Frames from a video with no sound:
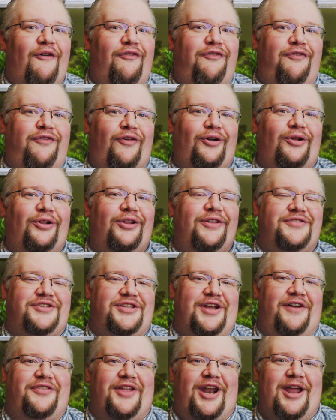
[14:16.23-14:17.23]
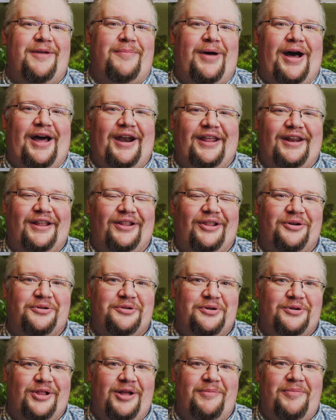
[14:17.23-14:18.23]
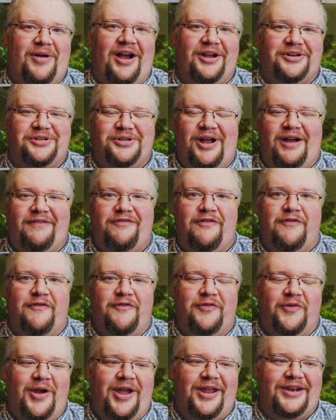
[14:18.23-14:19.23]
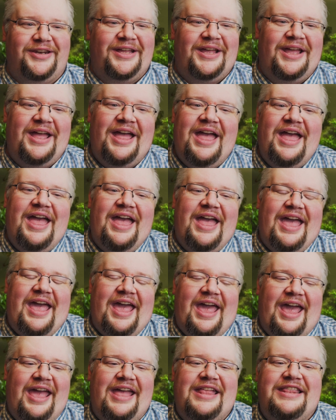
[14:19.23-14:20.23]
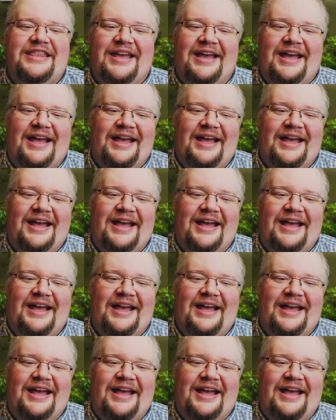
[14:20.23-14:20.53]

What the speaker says: full of stuff that I bought at a local club auction off of a friend. And